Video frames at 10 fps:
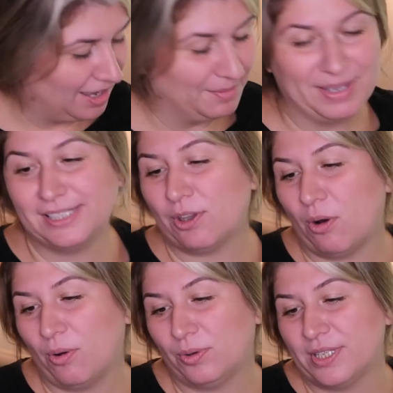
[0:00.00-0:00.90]
is
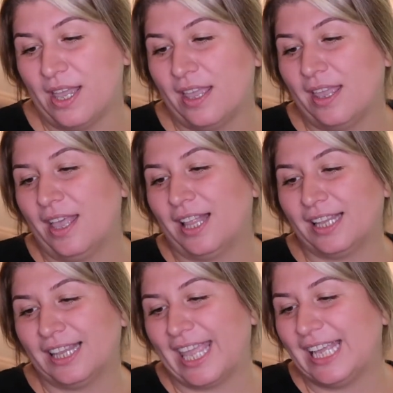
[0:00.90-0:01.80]
called
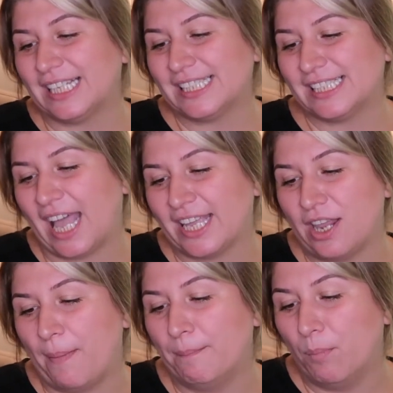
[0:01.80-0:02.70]
Lakeside
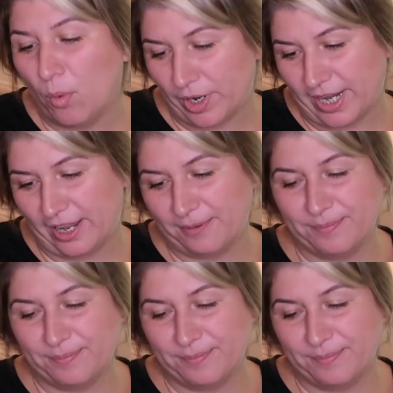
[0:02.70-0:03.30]
Morning.